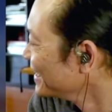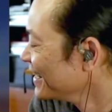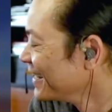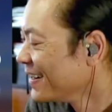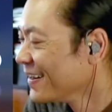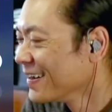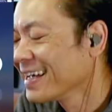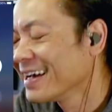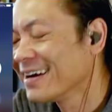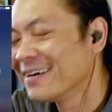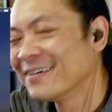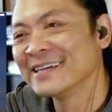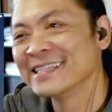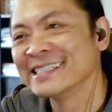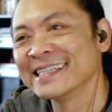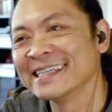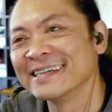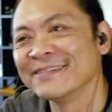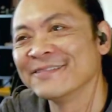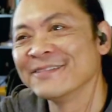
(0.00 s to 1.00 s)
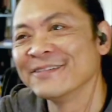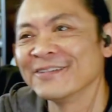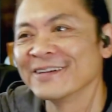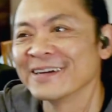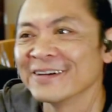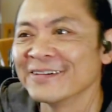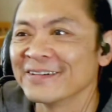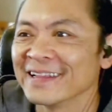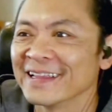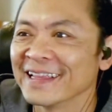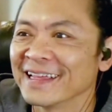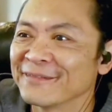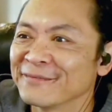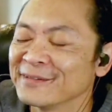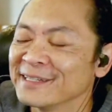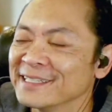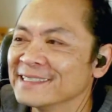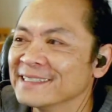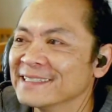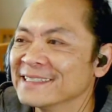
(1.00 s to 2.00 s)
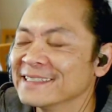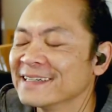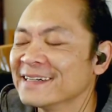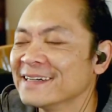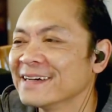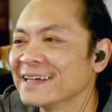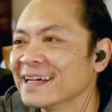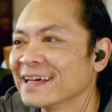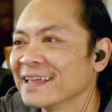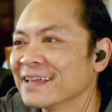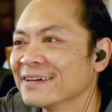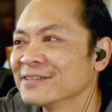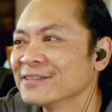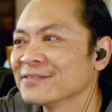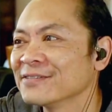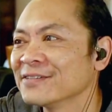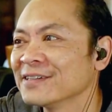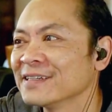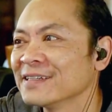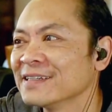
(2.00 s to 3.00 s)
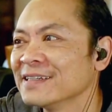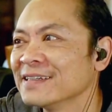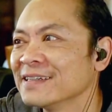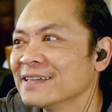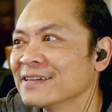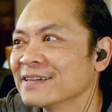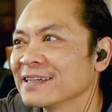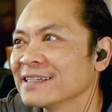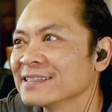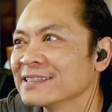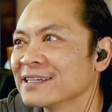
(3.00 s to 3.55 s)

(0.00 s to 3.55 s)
Oh yeah, we did. We were going to like beaches. Oh yeah, that was fun. Because